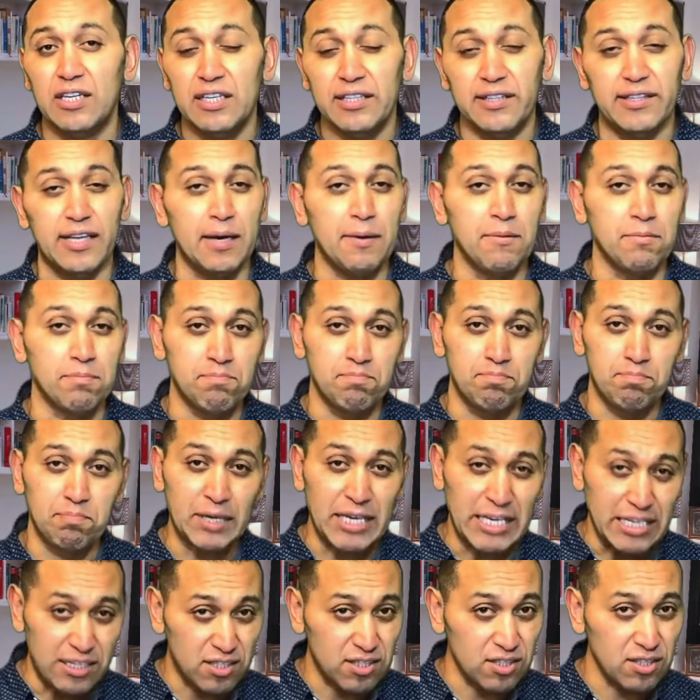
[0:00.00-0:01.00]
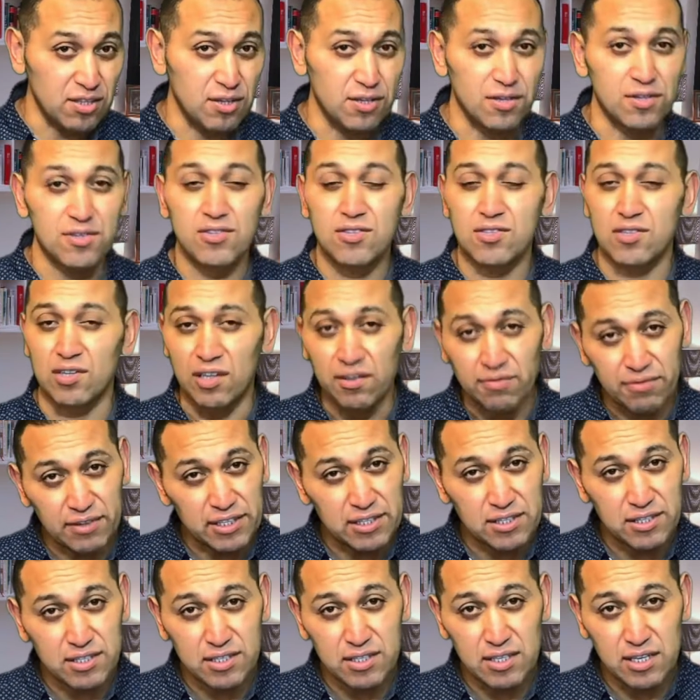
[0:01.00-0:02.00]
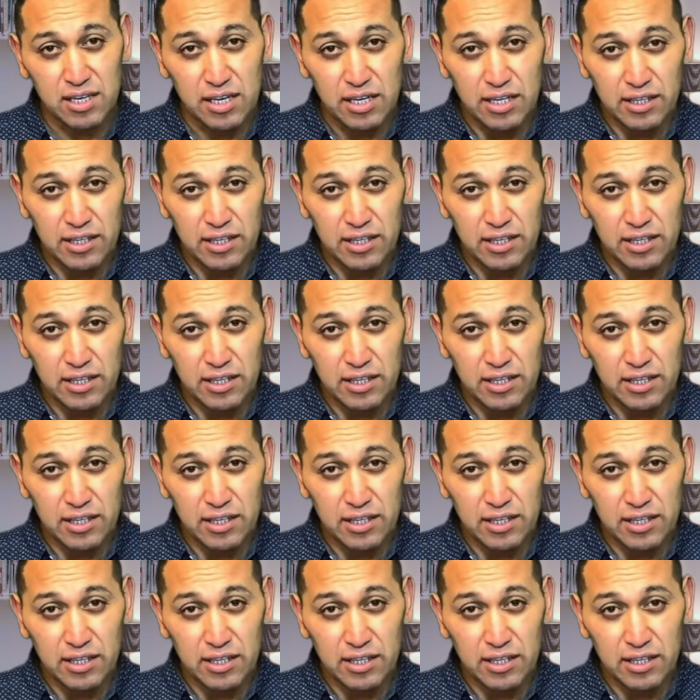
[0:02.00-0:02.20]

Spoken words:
They beat their servants.